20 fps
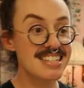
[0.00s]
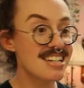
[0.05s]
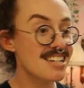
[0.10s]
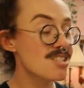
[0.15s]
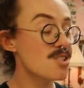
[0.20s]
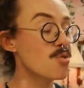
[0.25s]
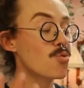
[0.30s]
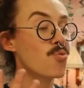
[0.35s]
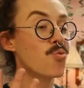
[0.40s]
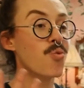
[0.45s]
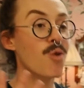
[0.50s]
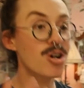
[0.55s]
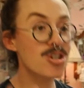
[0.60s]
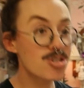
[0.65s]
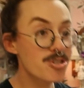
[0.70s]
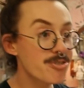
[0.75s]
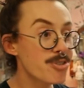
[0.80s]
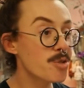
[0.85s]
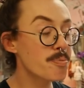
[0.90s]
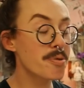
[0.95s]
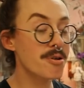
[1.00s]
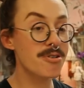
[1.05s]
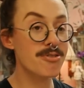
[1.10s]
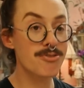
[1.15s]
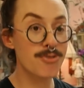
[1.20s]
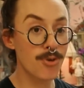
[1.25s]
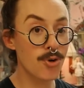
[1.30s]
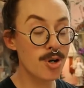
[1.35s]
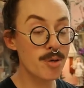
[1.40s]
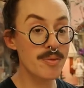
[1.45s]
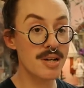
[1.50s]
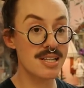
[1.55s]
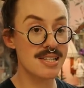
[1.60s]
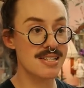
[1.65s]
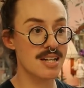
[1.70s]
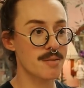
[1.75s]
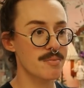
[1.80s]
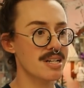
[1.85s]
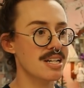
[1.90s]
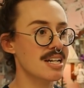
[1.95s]
does a wonderful performance.
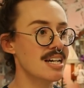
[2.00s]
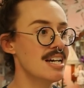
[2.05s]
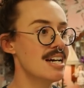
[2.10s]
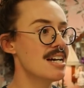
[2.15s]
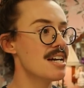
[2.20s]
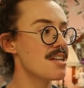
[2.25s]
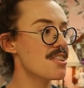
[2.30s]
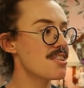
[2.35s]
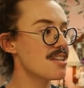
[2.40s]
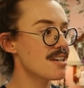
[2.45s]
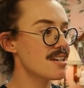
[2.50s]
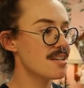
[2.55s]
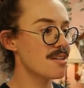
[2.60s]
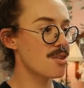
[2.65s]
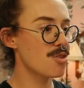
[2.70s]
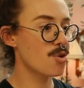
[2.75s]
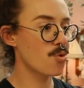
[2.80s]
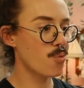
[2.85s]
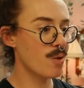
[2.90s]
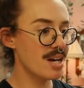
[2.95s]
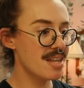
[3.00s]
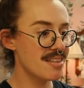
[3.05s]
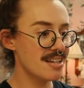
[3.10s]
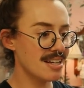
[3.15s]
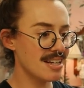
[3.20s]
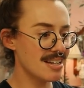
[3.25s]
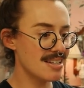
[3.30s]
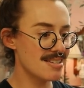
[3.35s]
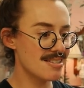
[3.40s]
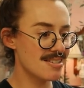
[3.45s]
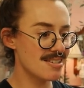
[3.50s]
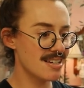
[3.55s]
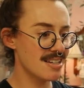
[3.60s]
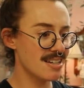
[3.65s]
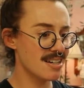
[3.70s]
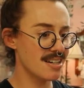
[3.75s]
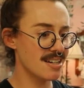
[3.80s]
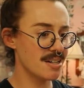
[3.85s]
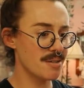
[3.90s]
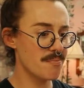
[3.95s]
I yeah. mean, the the way that he's,
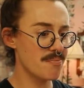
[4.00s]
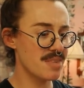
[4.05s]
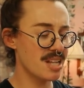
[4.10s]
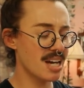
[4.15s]
uh,